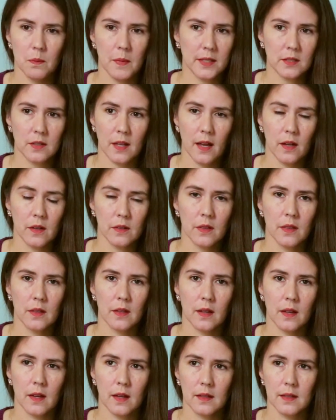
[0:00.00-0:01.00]
mental health.
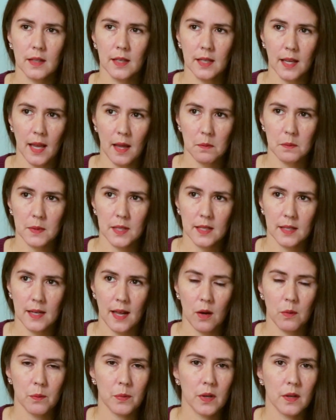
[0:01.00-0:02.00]
It can be an
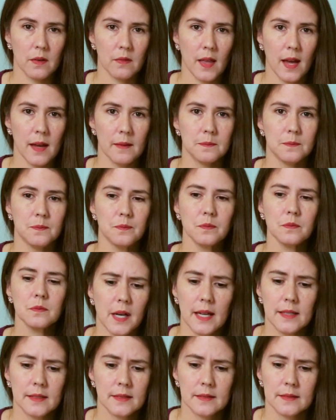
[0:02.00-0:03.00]
output of that,
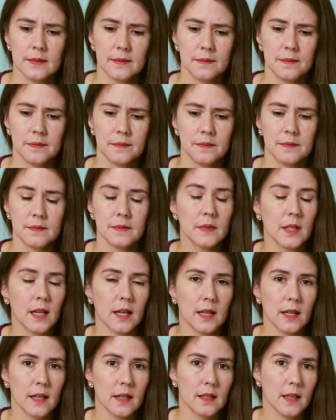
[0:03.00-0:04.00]
but
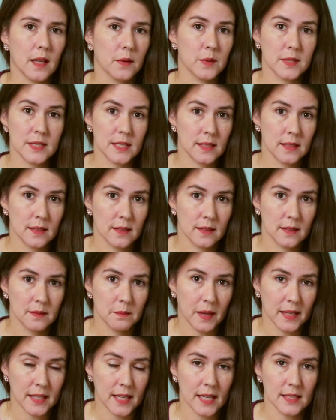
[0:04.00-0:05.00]
that wasn't
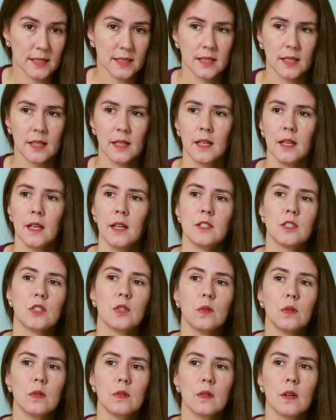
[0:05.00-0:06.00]
my case.
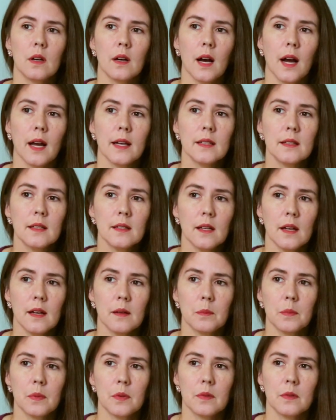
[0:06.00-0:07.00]
So I ended
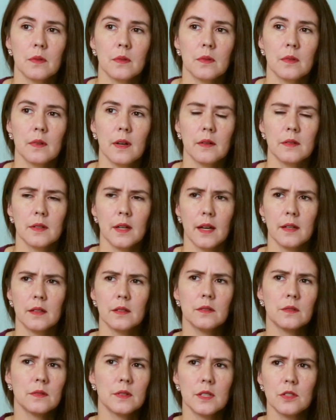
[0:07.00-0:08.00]
up,
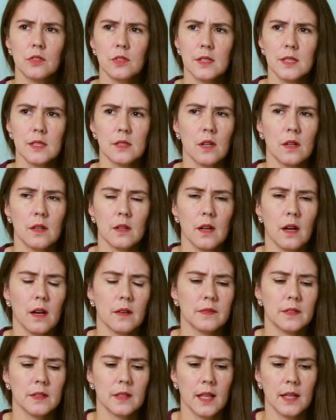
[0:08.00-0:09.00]
I initially started
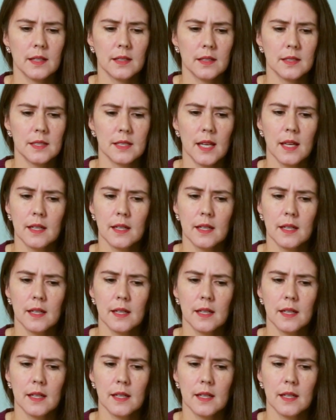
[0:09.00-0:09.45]
off in like this